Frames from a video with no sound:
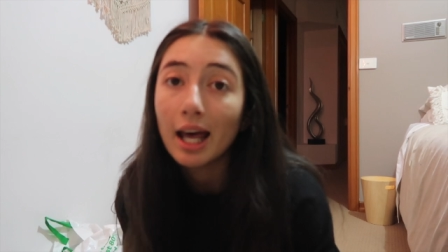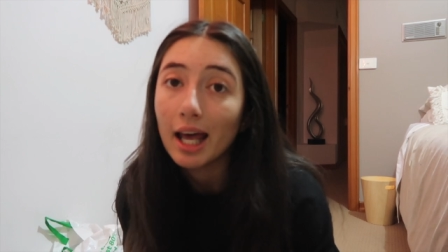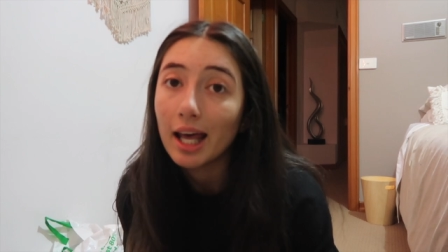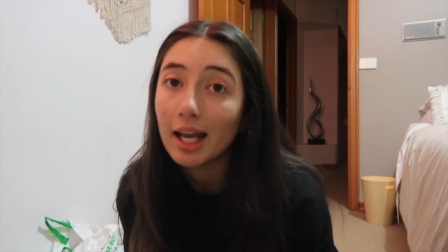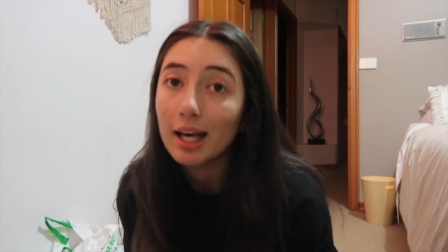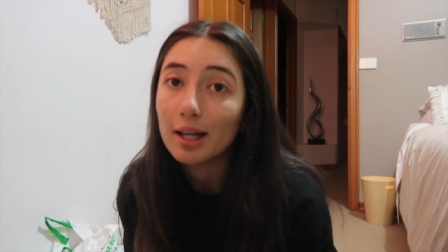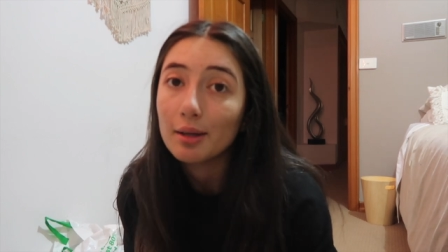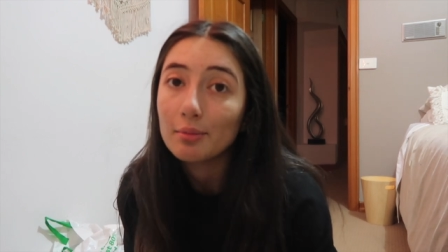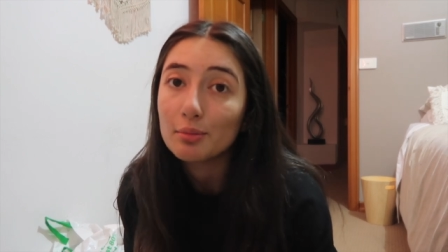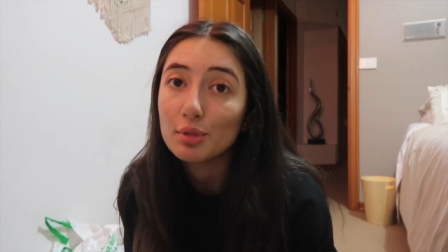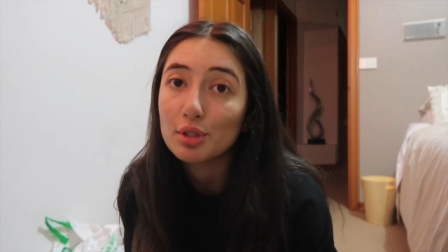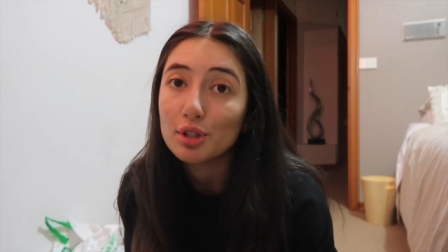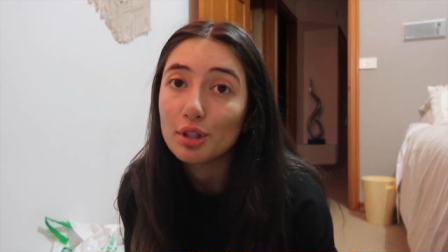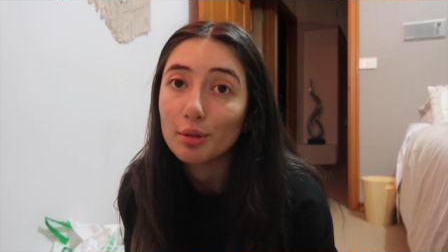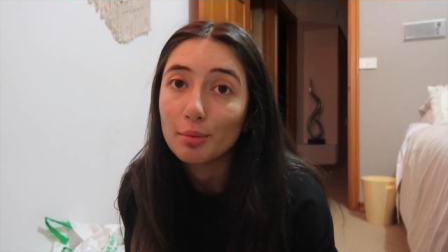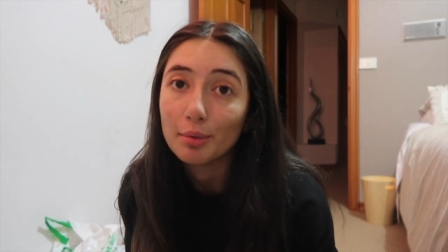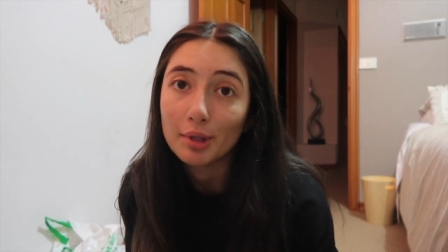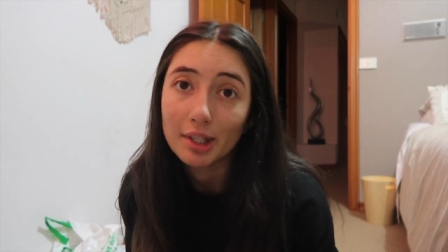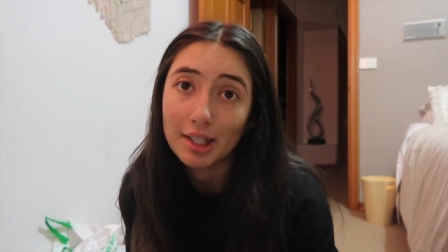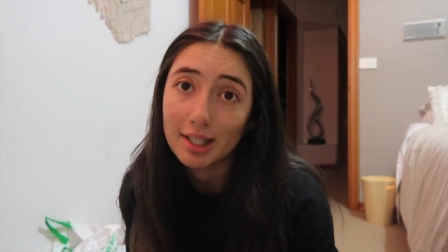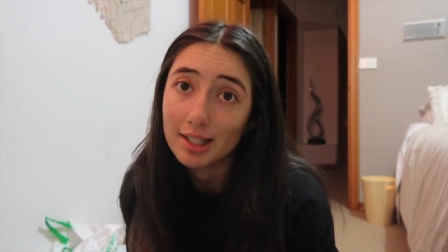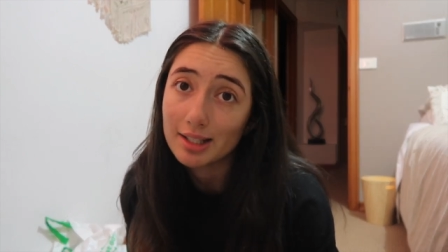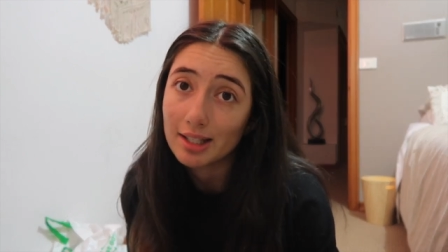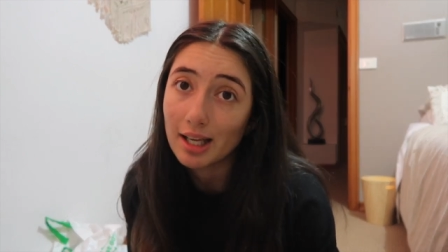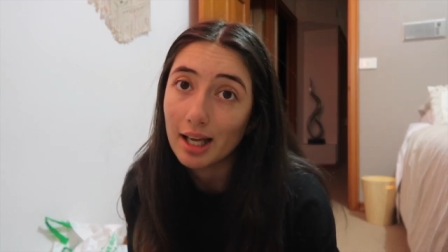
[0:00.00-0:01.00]
and I'm
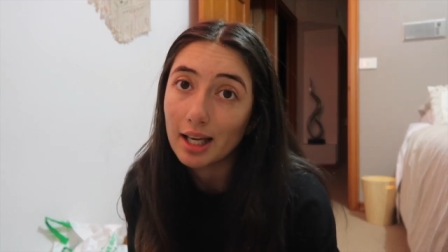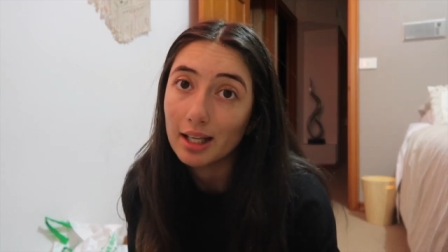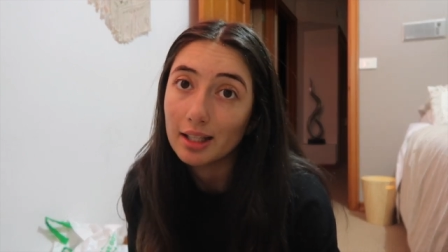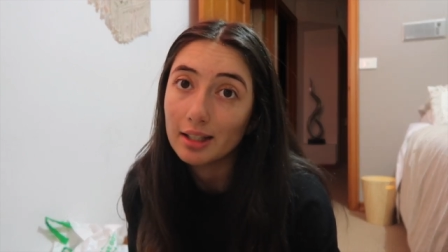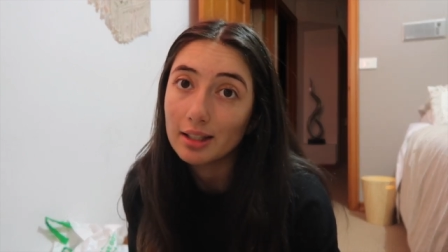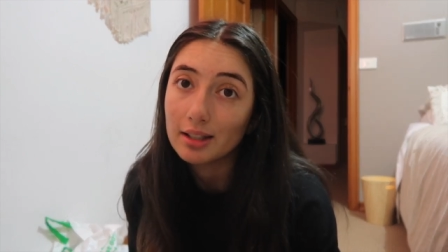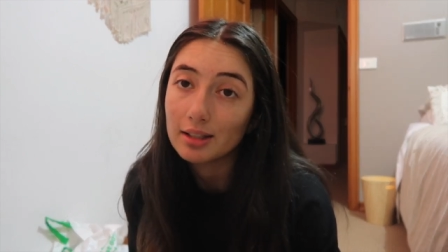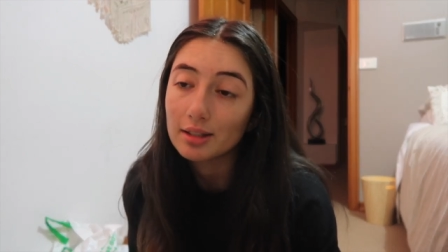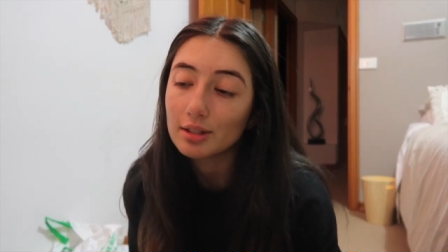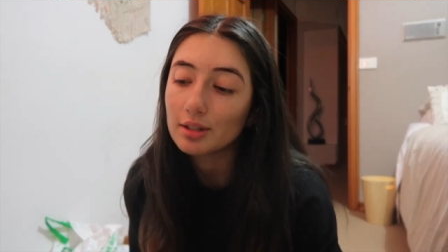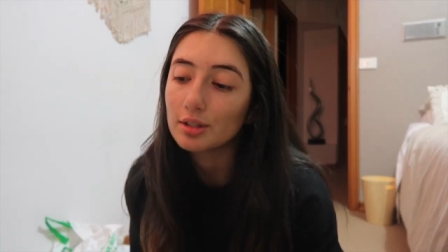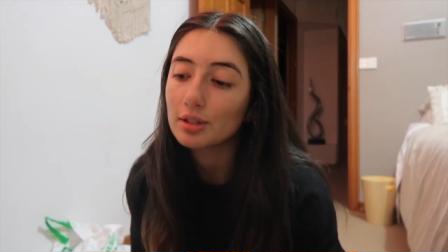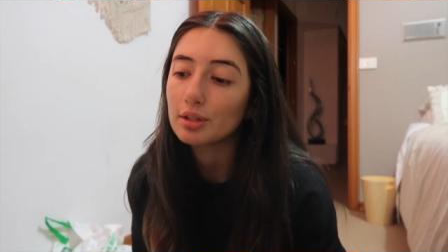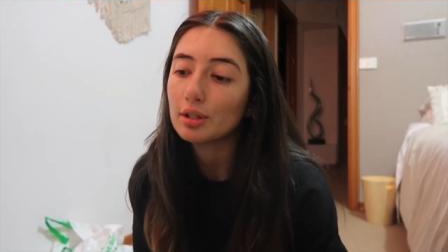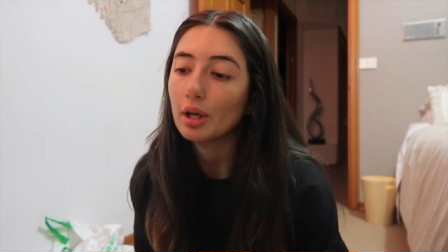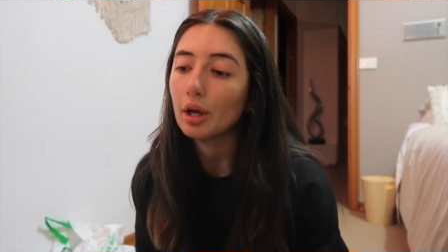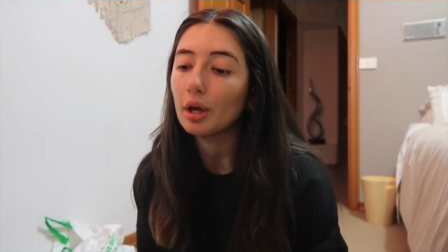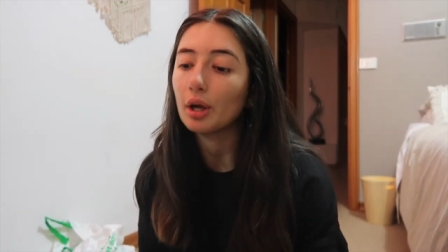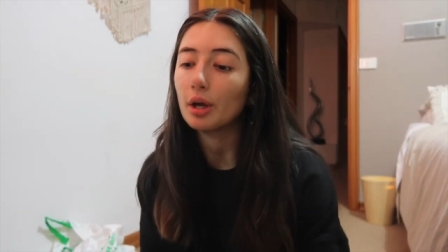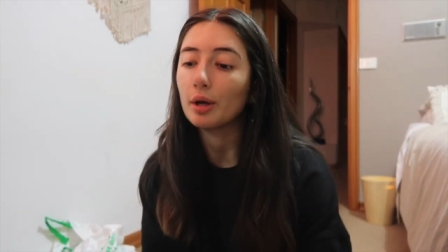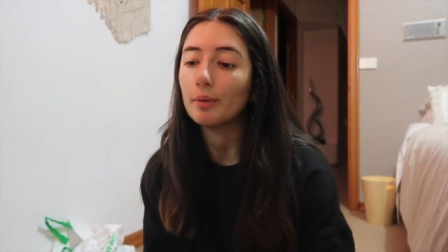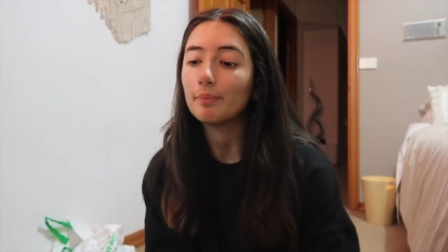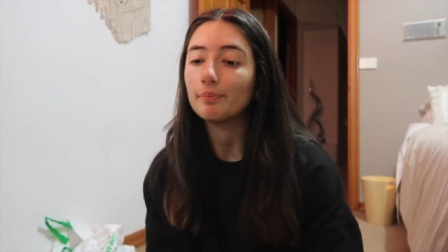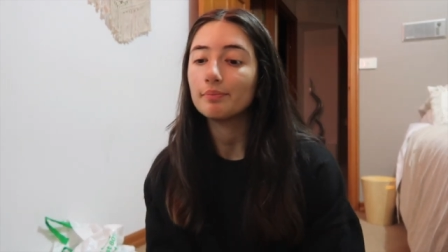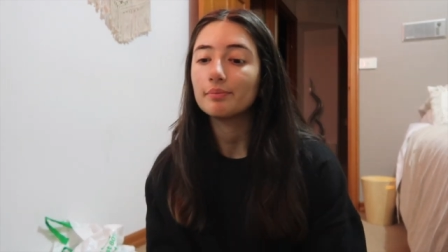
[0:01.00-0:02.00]
super excited.
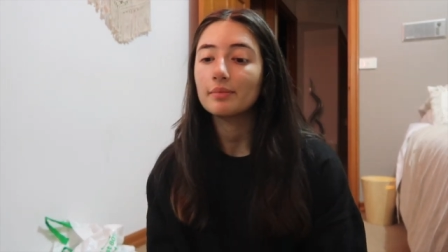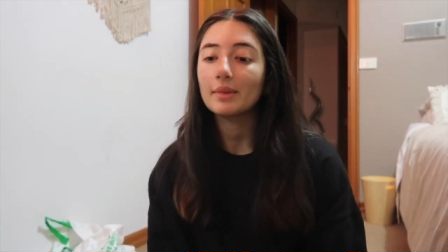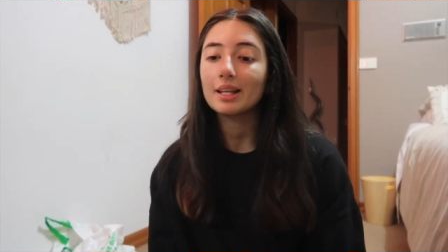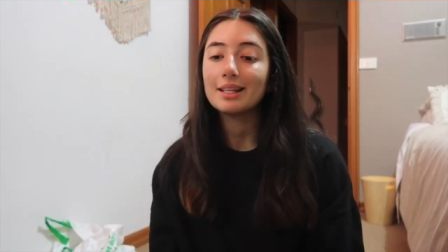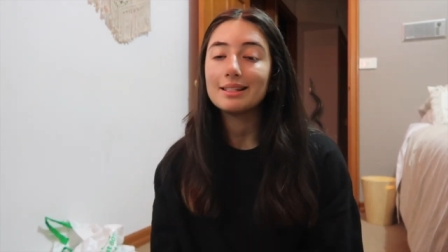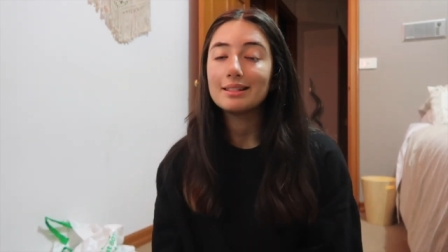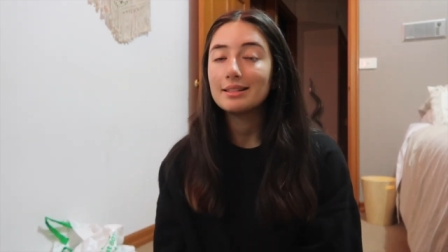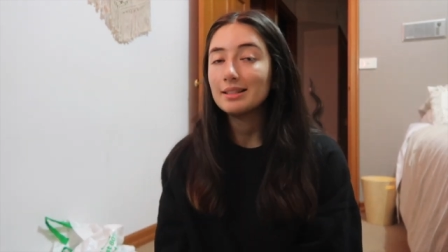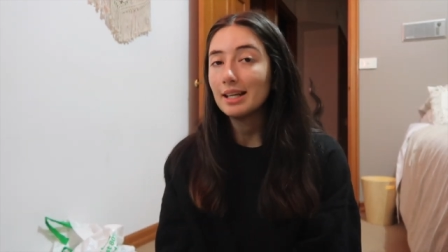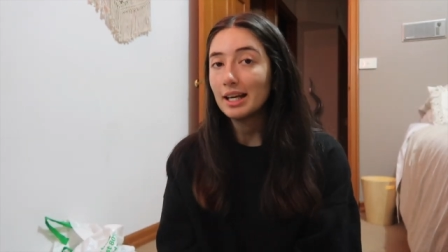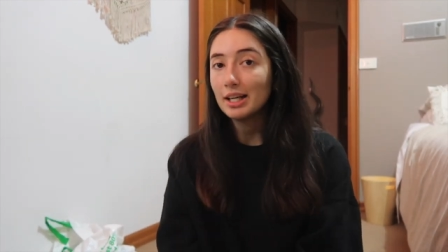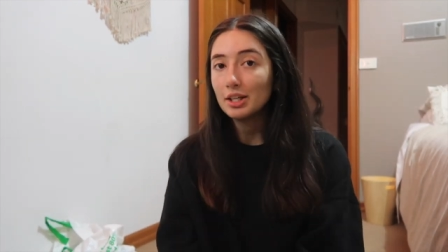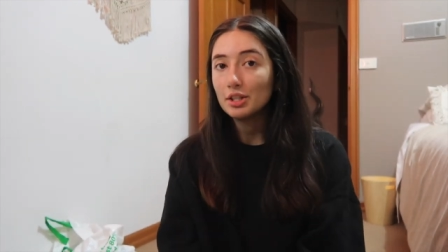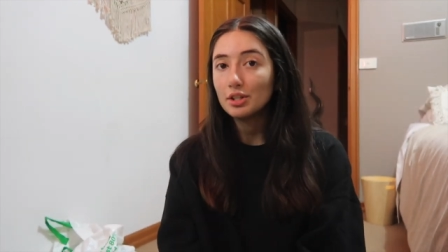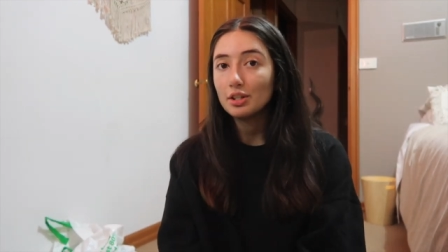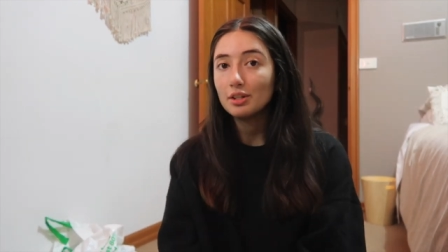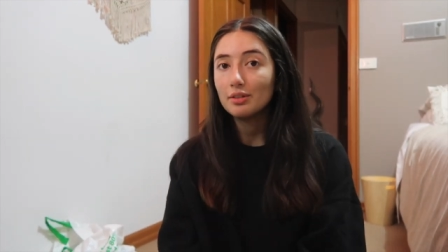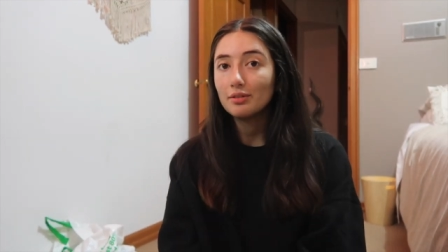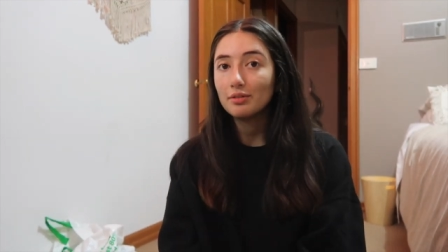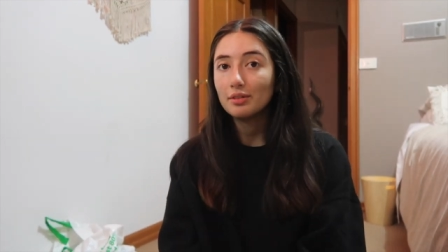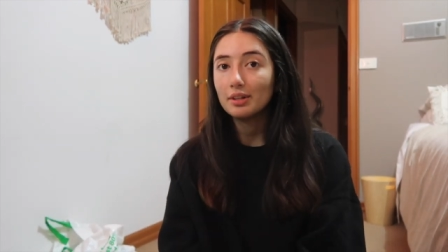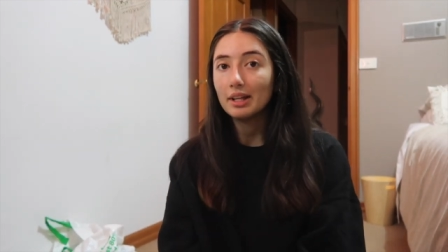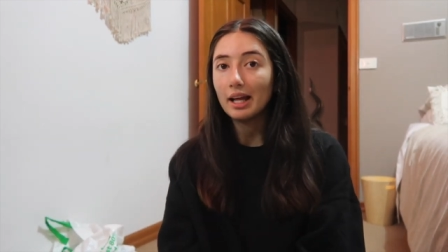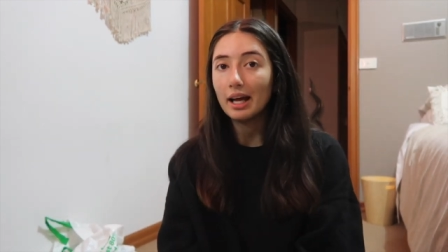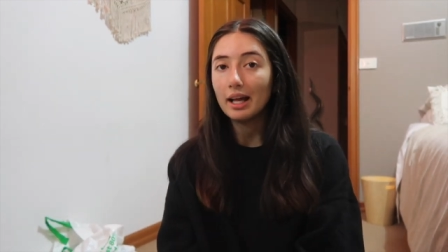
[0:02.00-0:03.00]
So stay
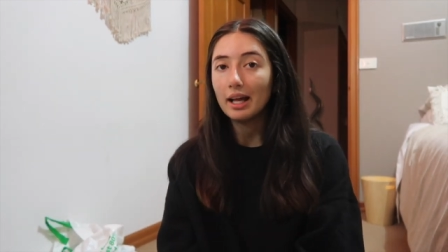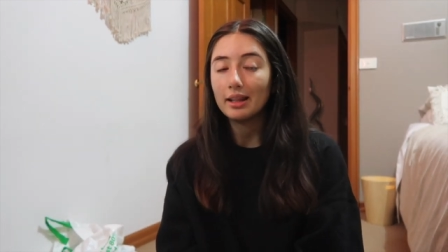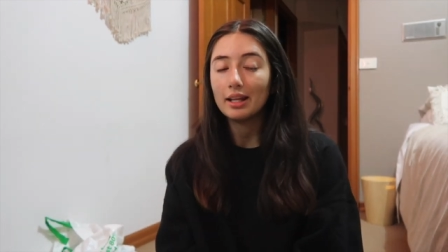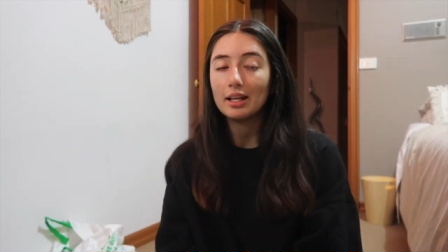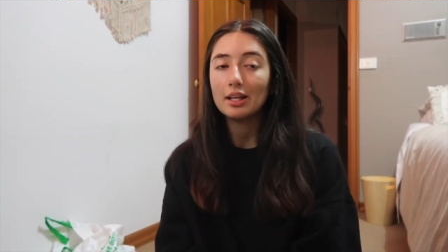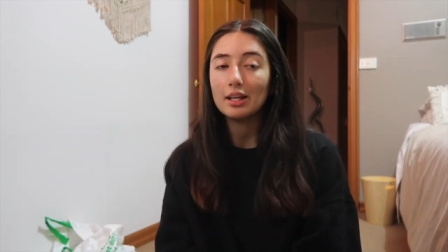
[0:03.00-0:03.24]
tuned for that.